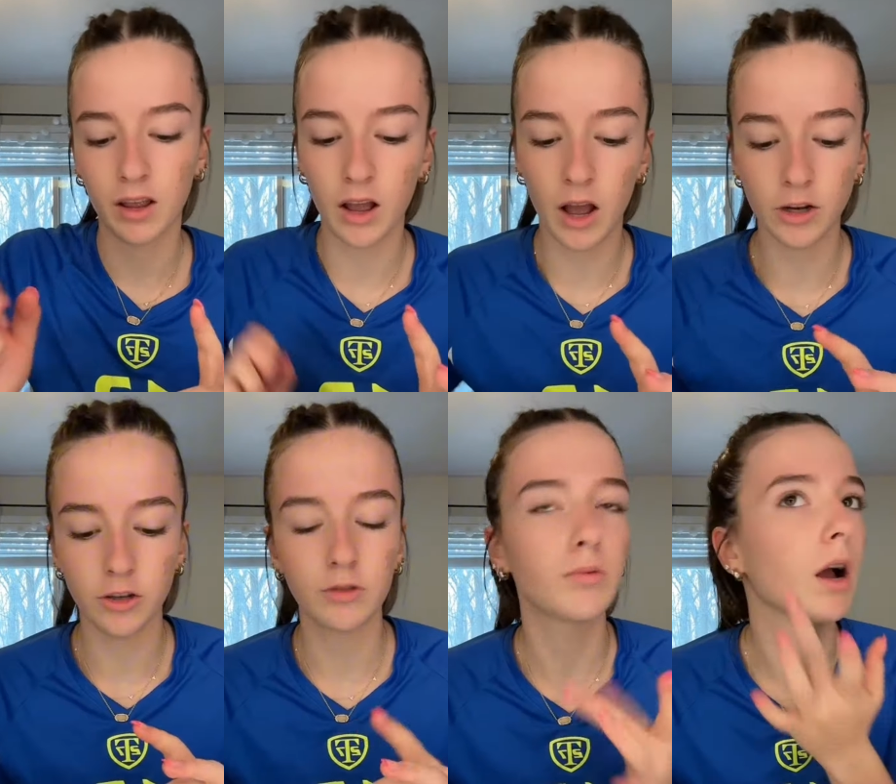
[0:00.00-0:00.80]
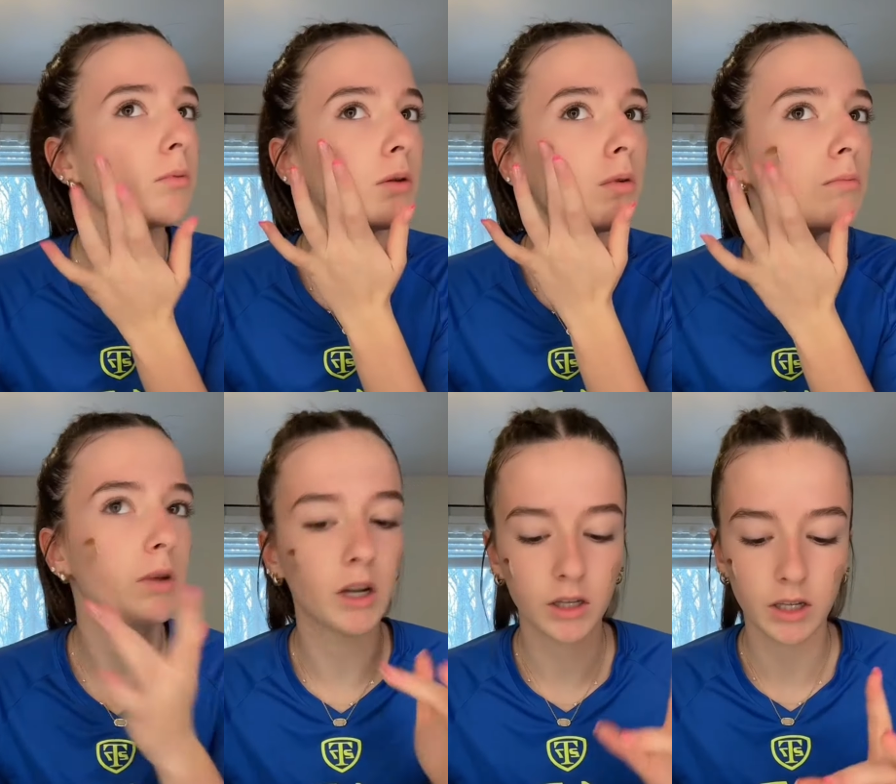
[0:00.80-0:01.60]
I just probably won't be
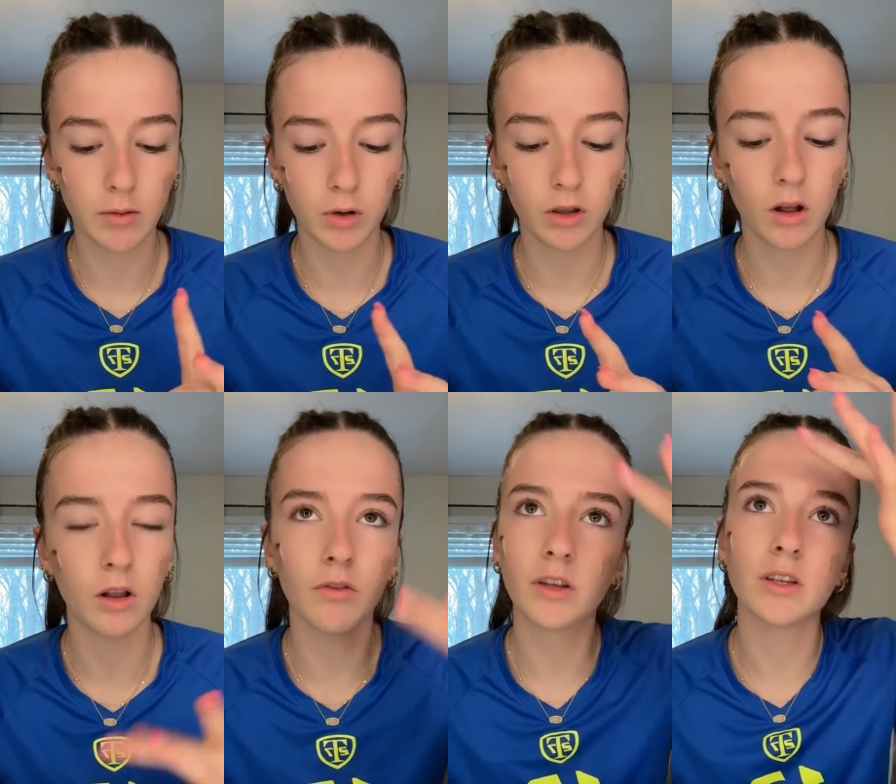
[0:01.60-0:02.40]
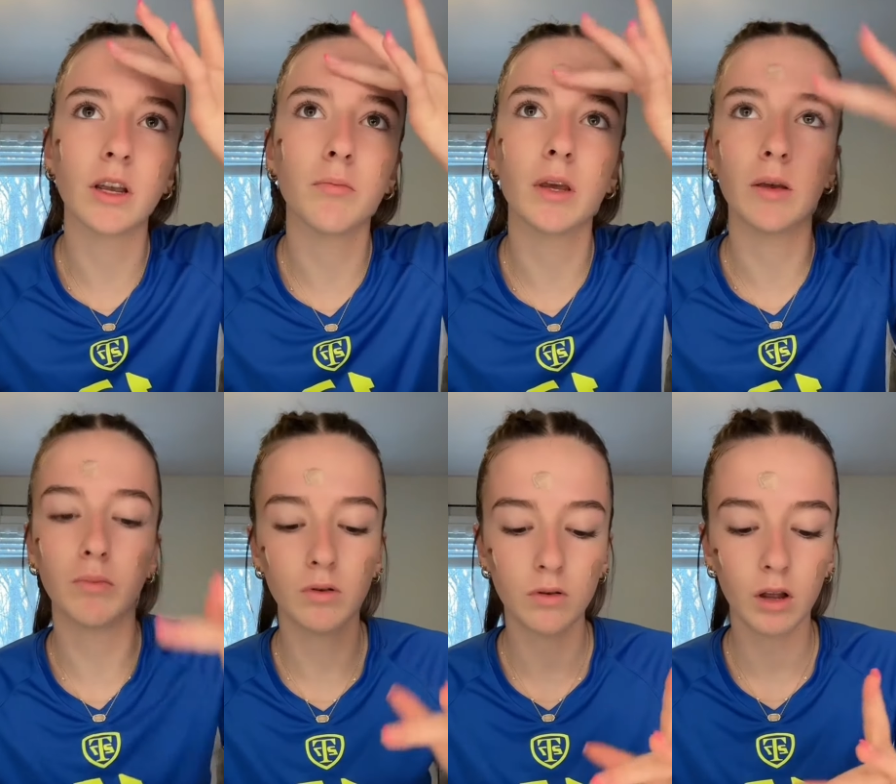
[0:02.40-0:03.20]
on a team with all of the same
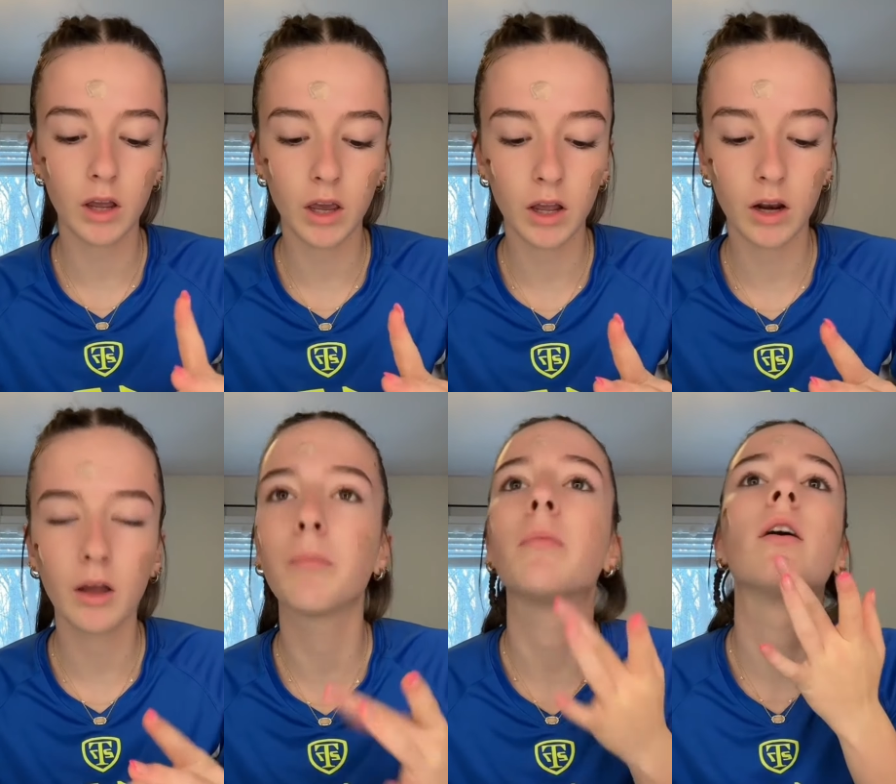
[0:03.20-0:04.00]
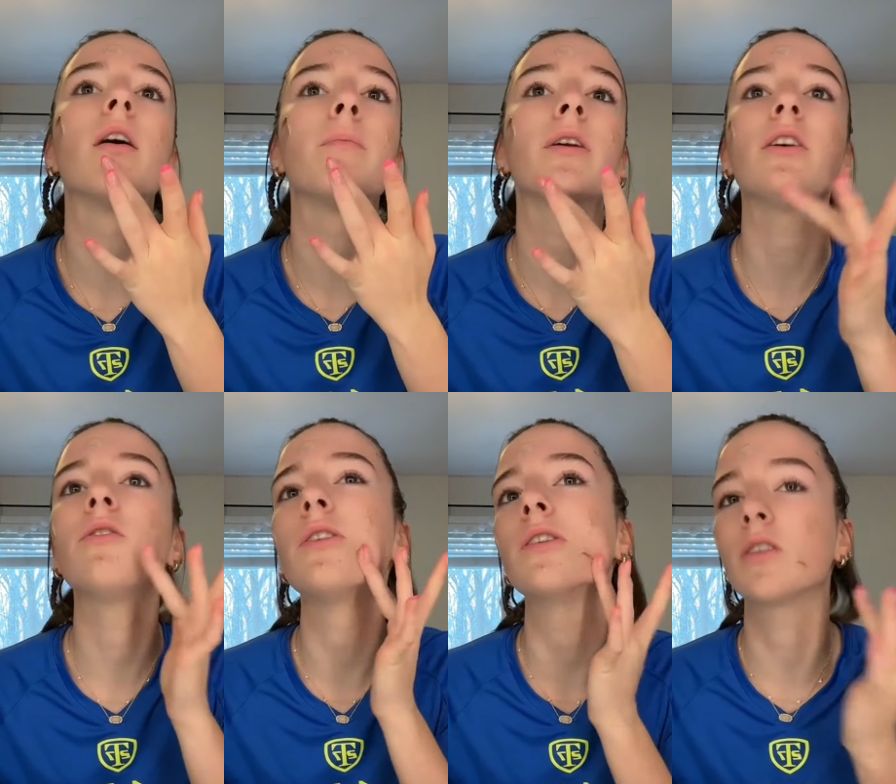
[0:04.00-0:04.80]
people again, but I'm gonna do
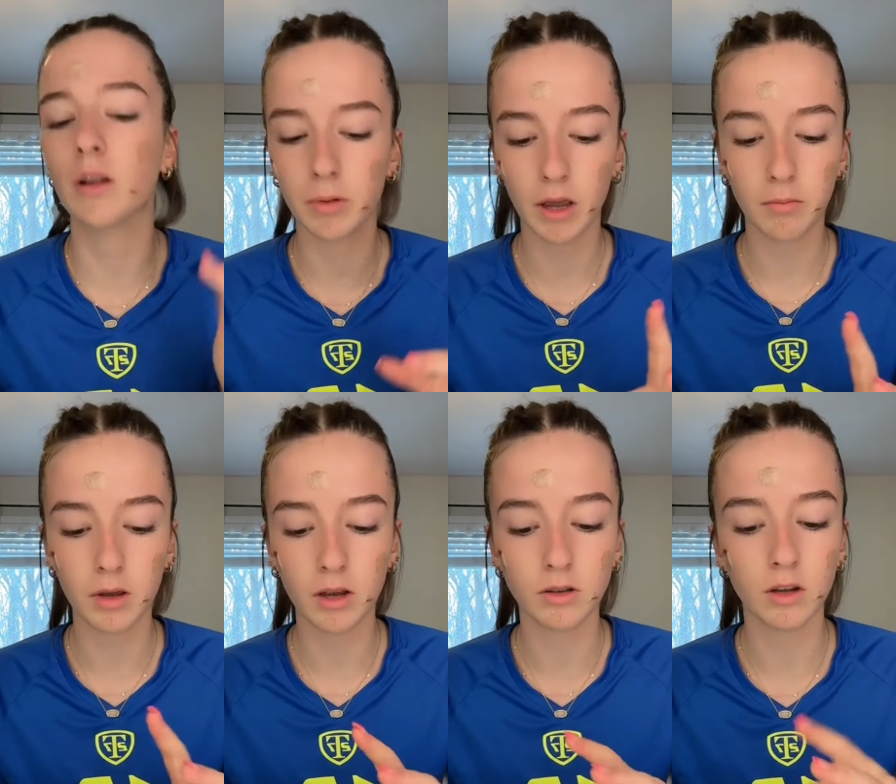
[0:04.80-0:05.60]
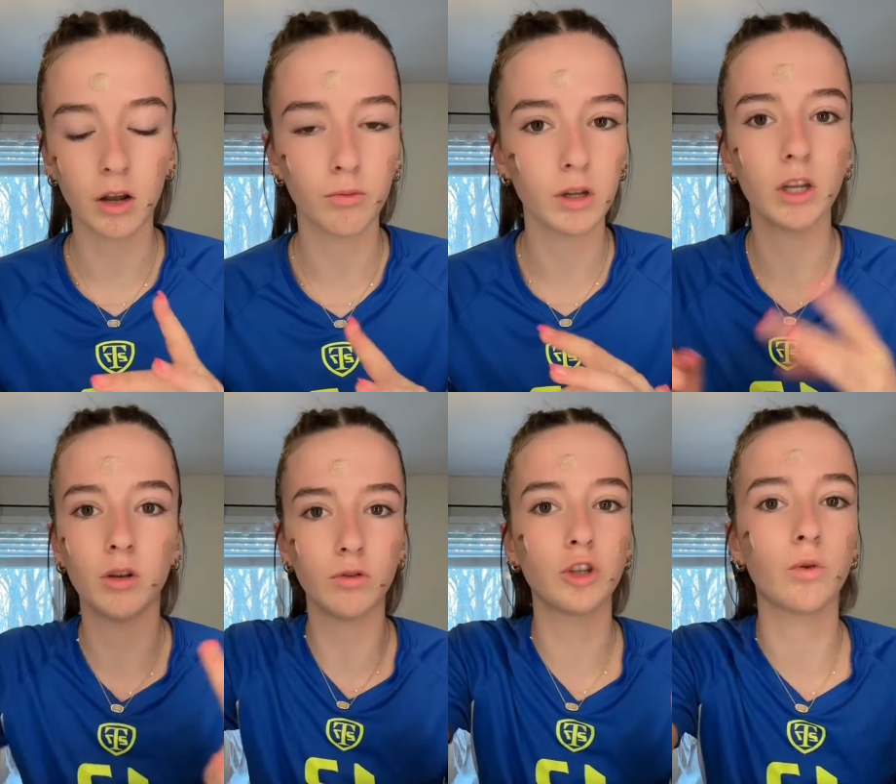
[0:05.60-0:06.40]
this club again because I really do
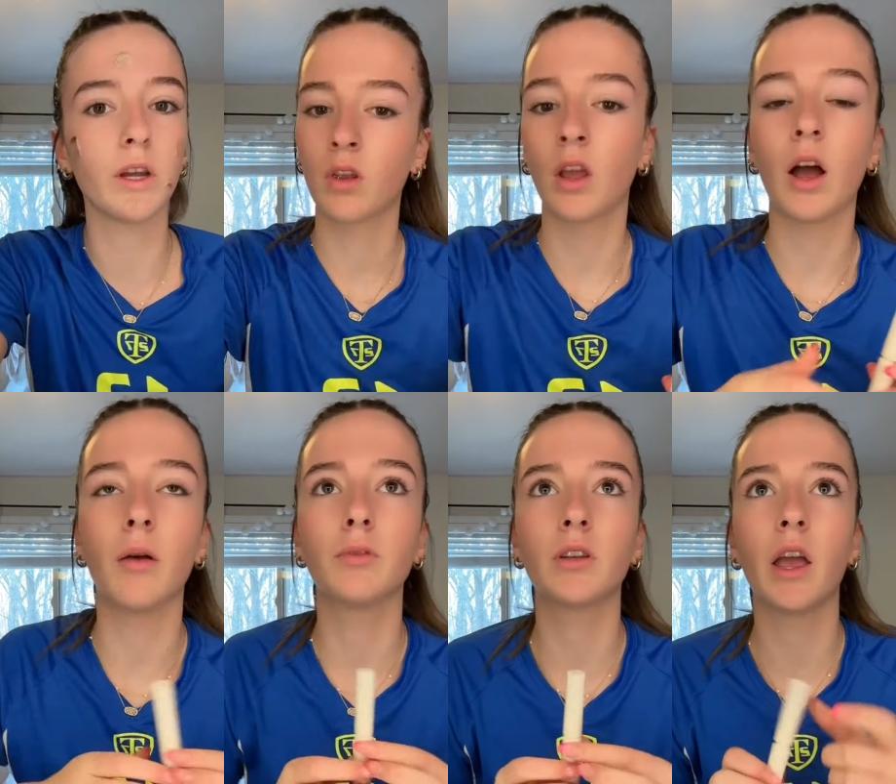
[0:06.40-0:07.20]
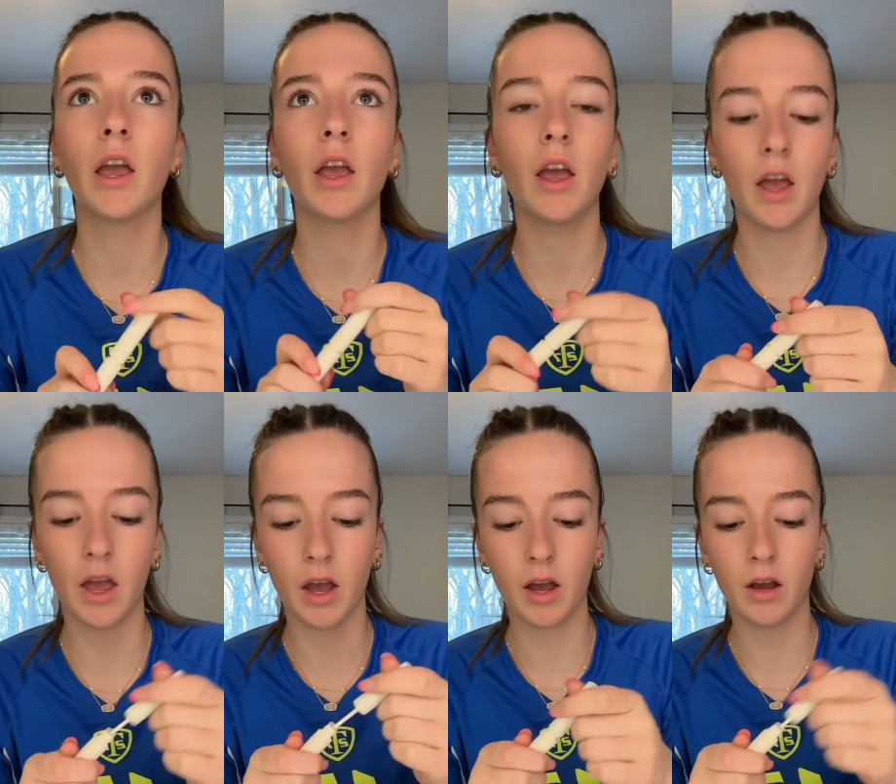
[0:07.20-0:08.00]
enjoy it. I'm staying
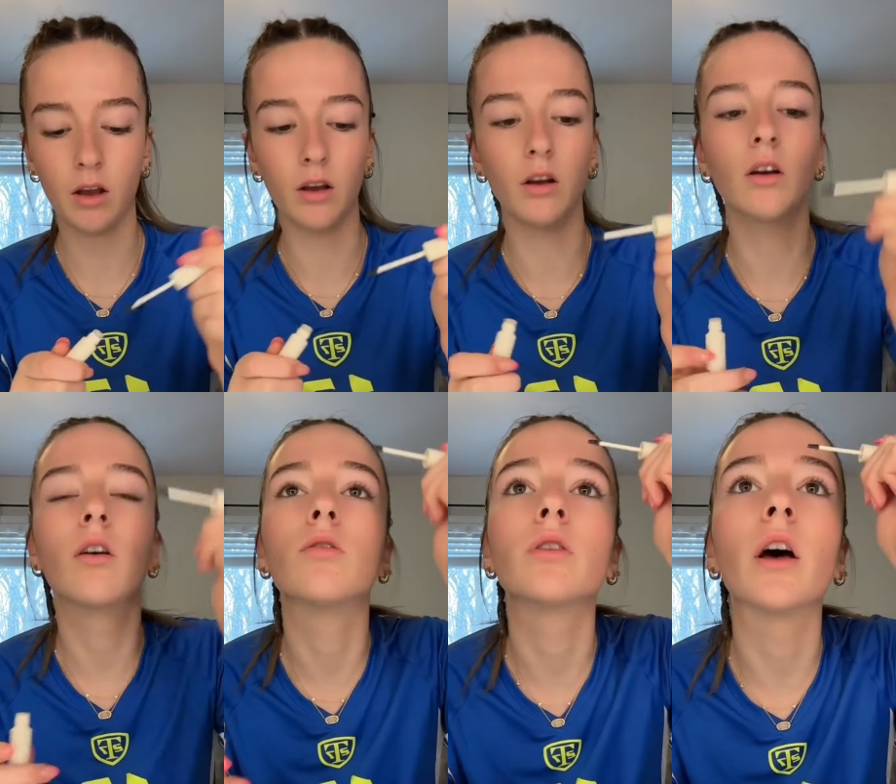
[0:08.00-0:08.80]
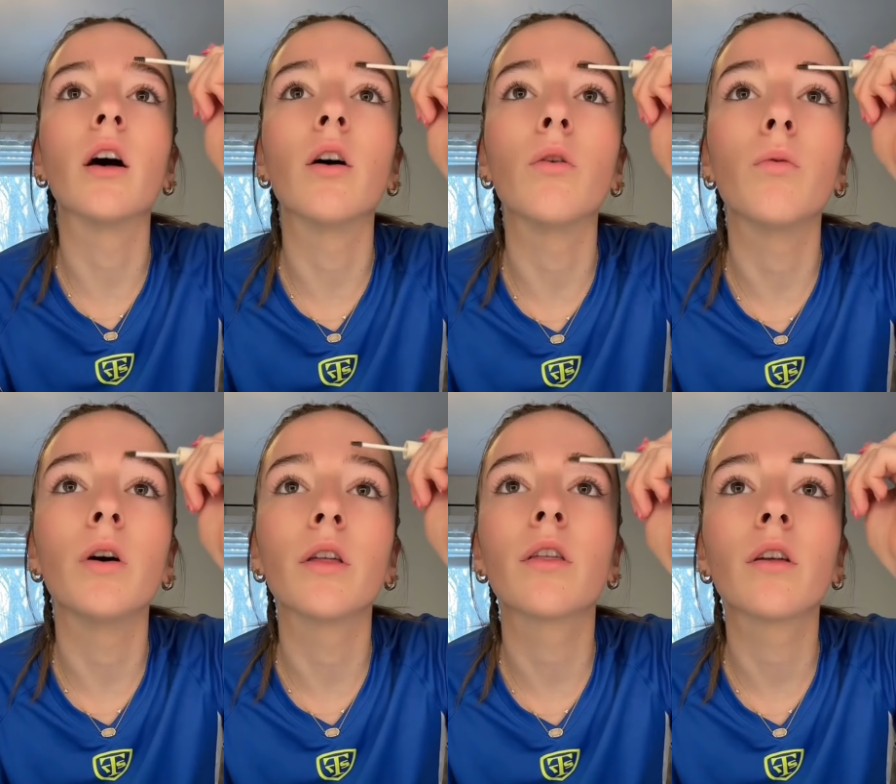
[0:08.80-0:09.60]
at a hotel
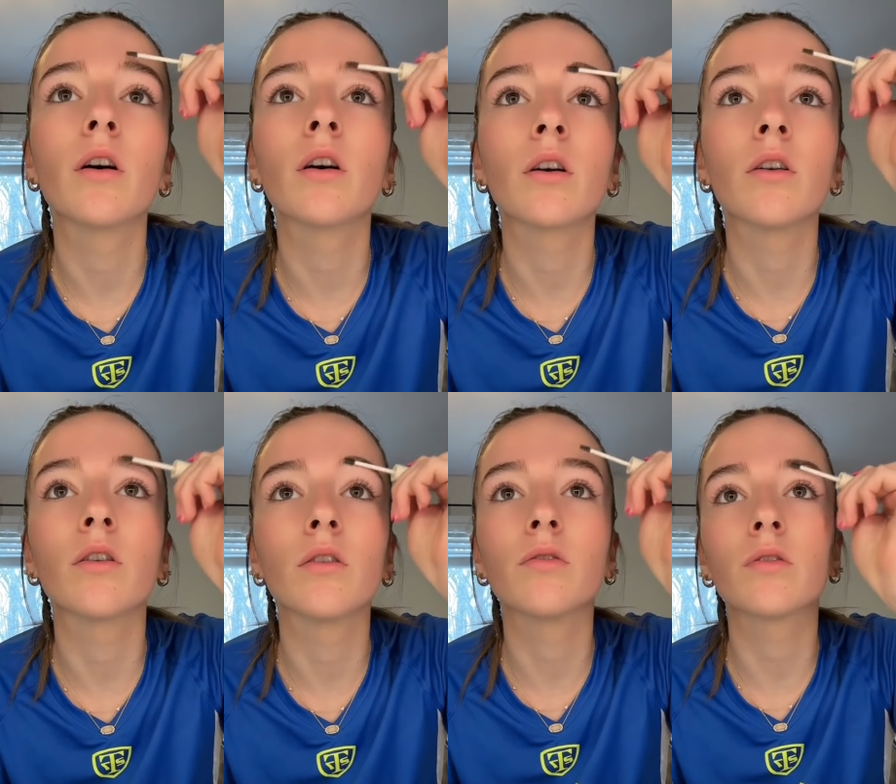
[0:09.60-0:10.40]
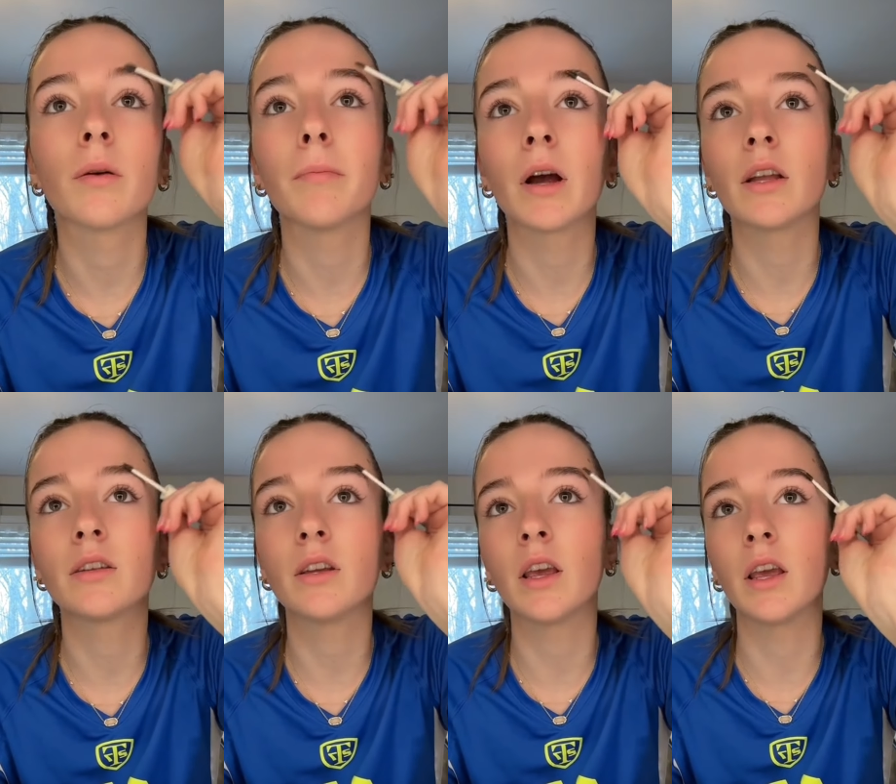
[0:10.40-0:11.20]
with a girl from my
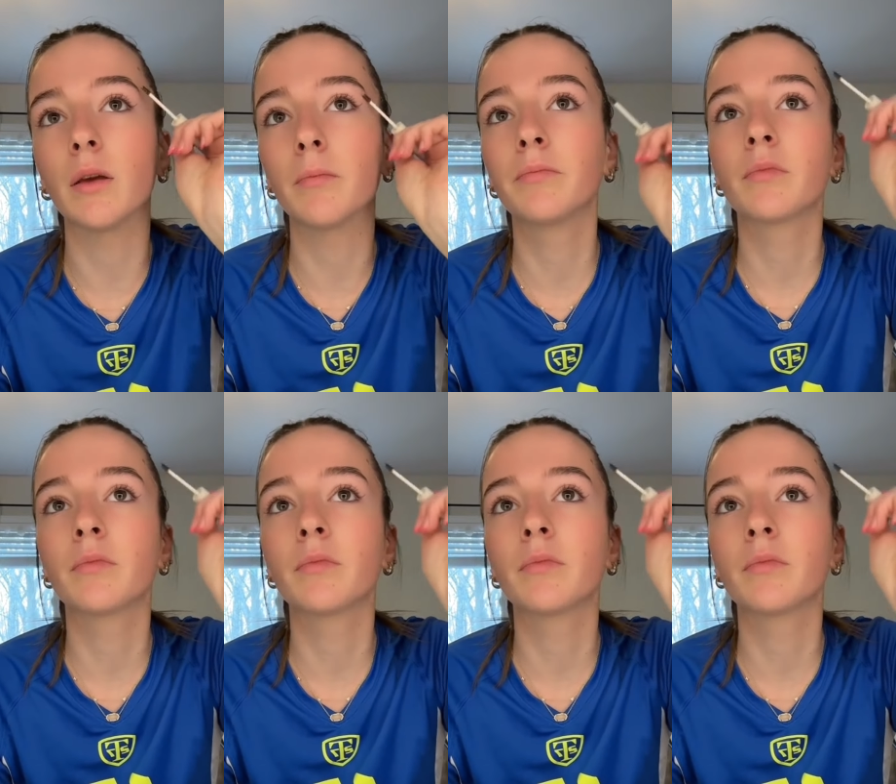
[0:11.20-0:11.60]
team